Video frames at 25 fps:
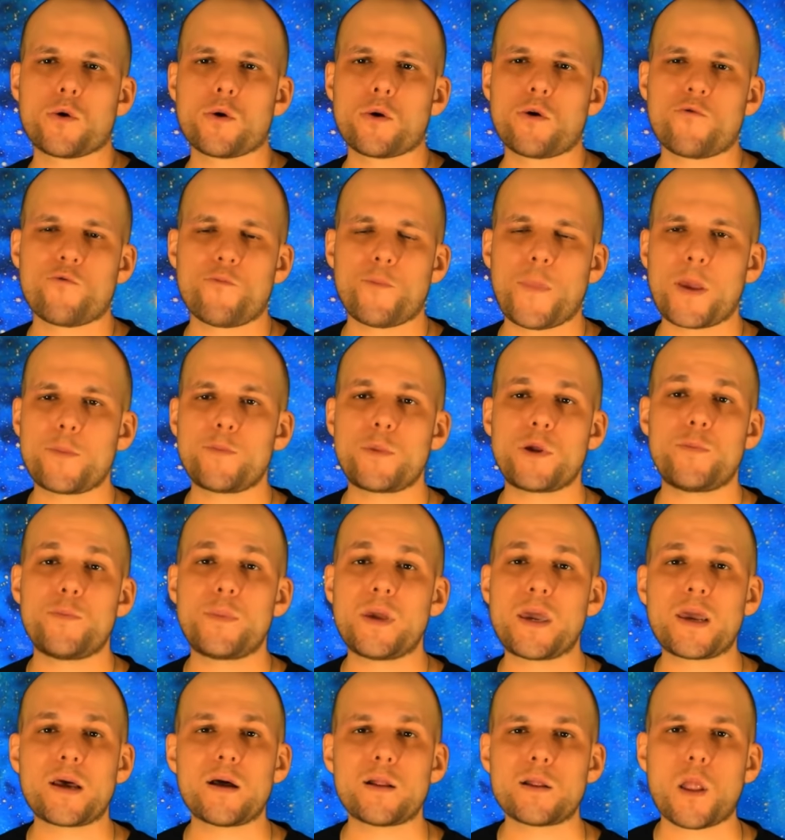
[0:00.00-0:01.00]
of maybe
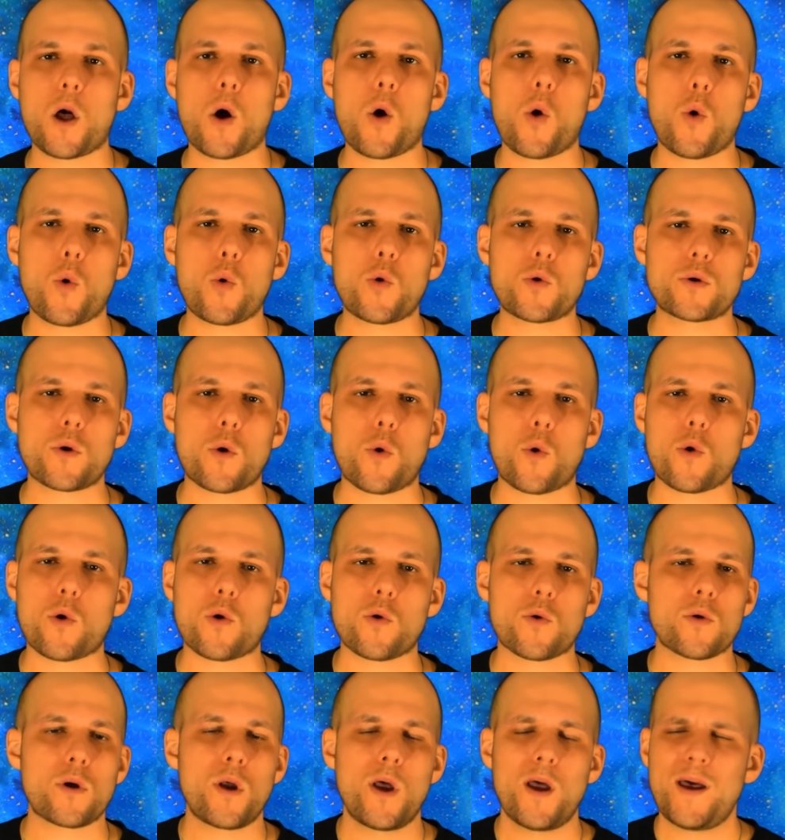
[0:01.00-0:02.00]
being alone,
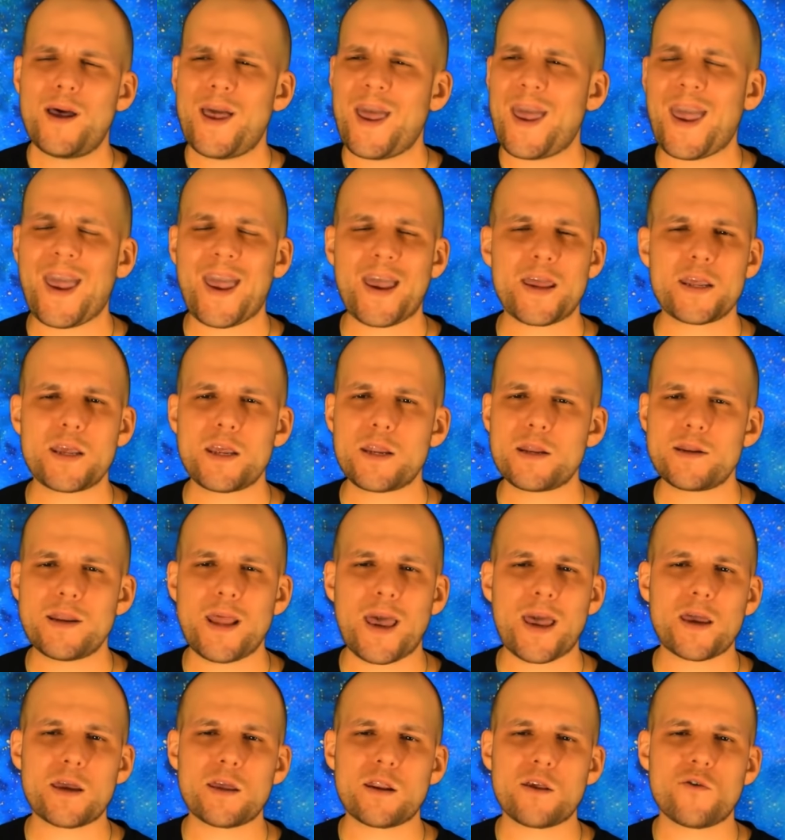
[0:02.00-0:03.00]
or any
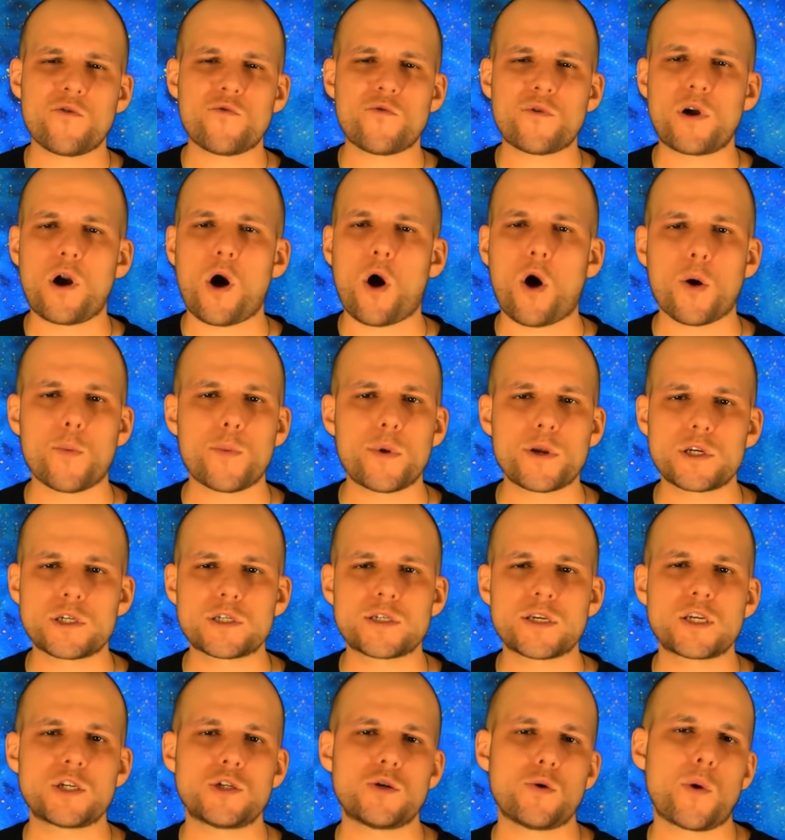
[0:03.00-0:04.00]
negative garbage
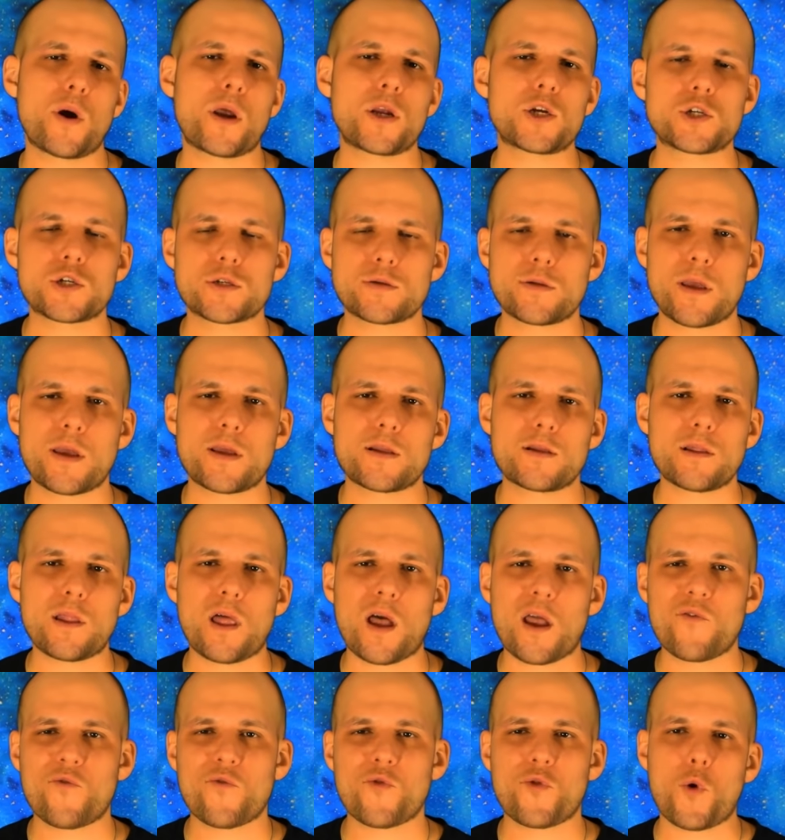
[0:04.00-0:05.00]
situation that
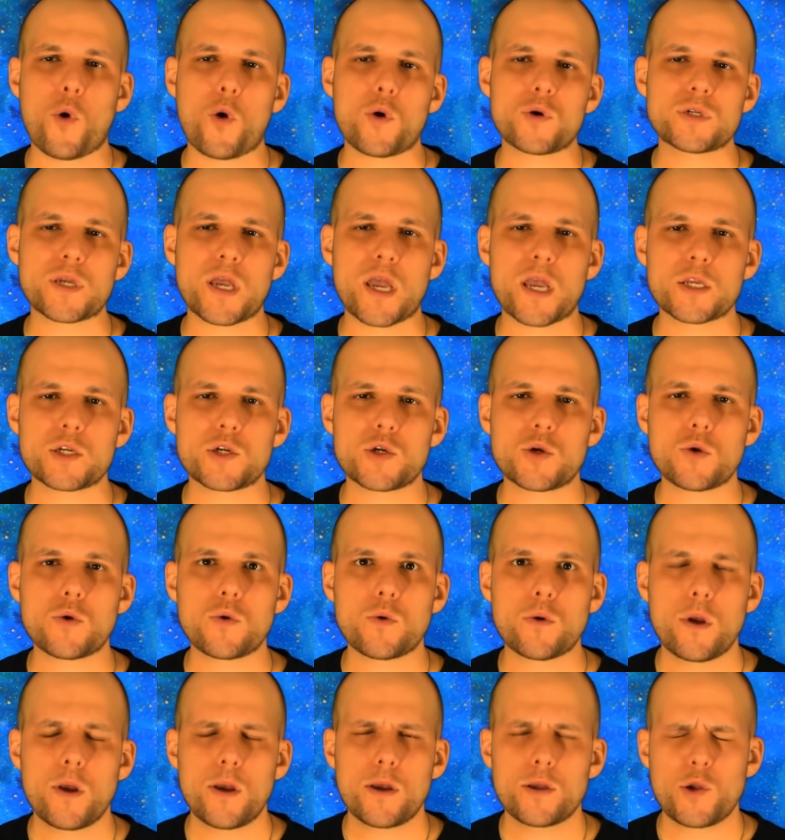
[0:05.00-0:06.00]
life throws at you,
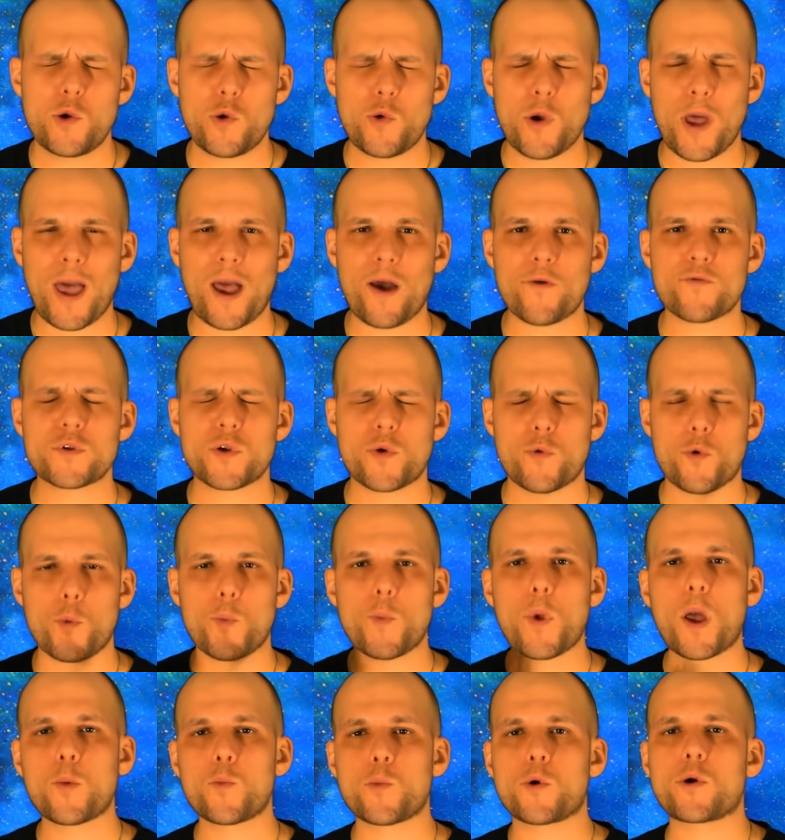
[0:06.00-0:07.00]
you have to
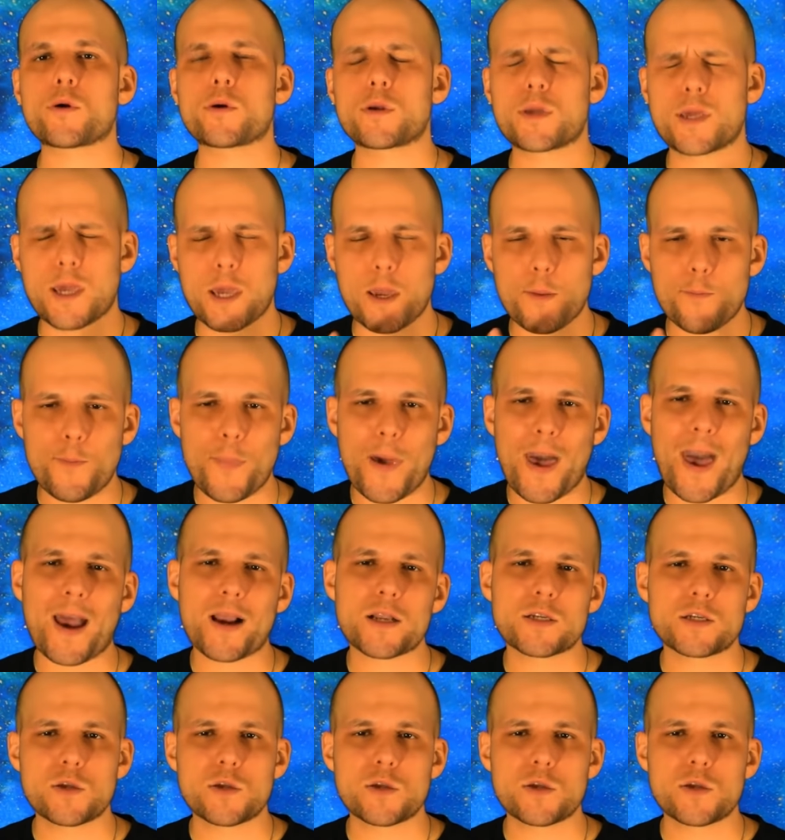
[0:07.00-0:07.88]
remember, get back to